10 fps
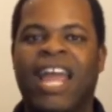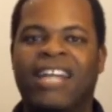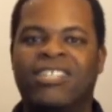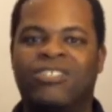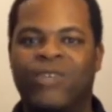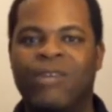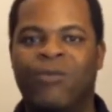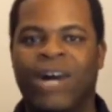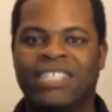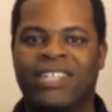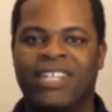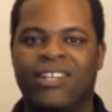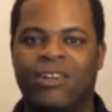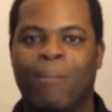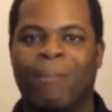and Tree winds up
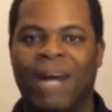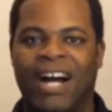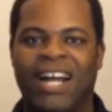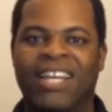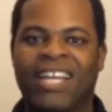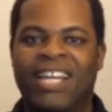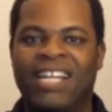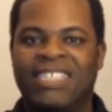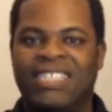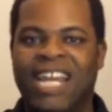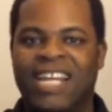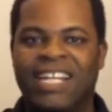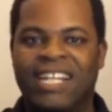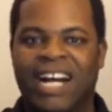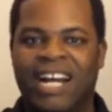killing her by taking
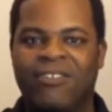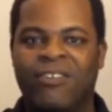a knife,